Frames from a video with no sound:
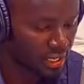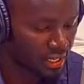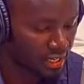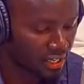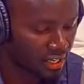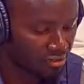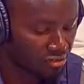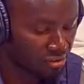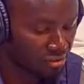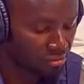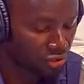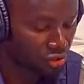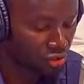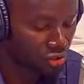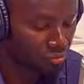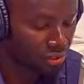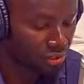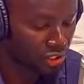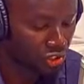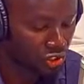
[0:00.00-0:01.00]

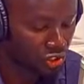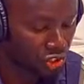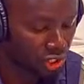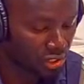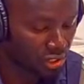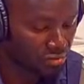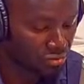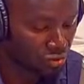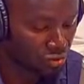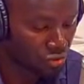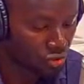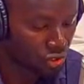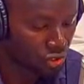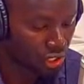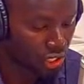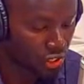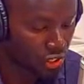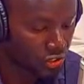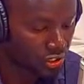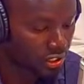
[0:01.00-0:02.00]
Information Minister for
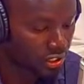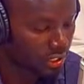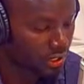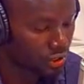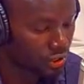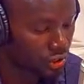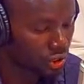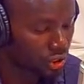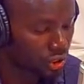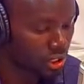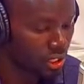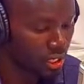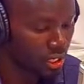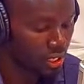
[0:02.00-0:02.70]
coordination.